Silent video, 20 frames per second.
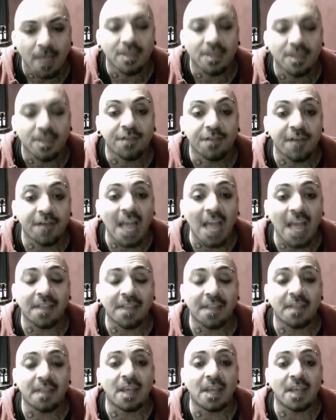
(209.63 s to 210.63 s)
The
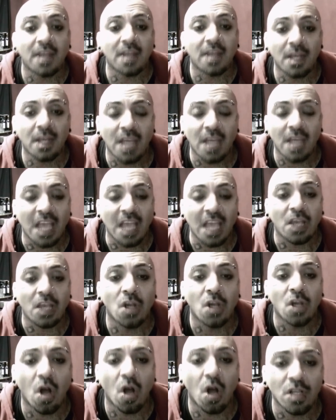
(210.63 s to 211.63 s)
fact that they didn't
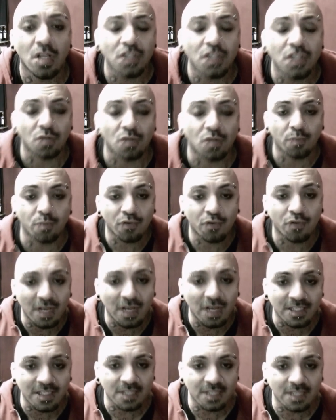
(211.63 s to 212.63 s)
acknowledge your
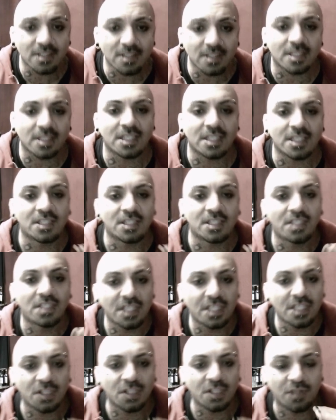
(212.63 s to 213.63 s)
presence is
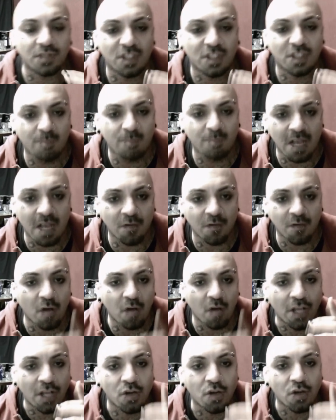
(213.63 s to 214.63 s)
disrespectful,
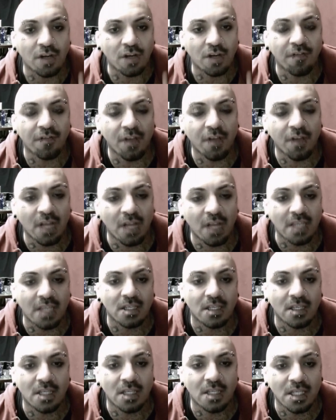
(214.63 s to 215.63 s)
and you're going to feel like
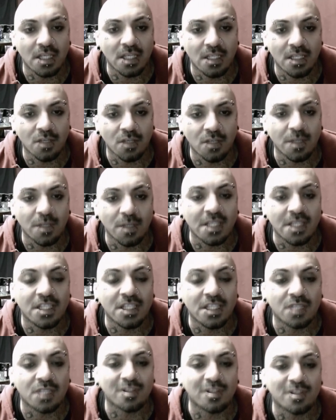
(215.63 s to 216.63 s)
you're being
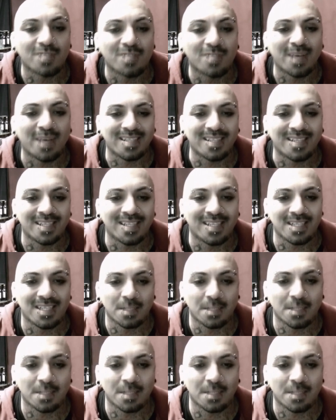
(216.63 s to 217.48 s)
disrespected.